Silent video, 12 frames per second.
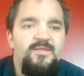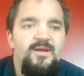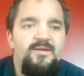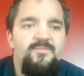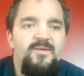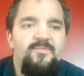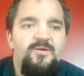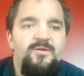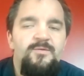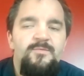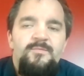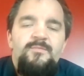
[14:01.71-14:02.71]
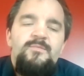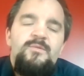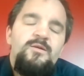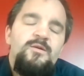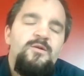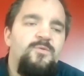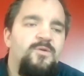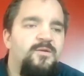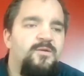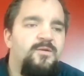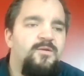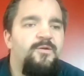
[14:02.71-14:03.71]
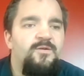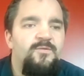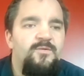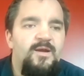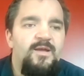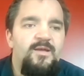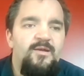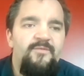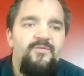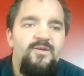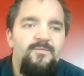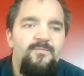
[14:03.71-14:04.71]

or undecided people, you can go win them over, right?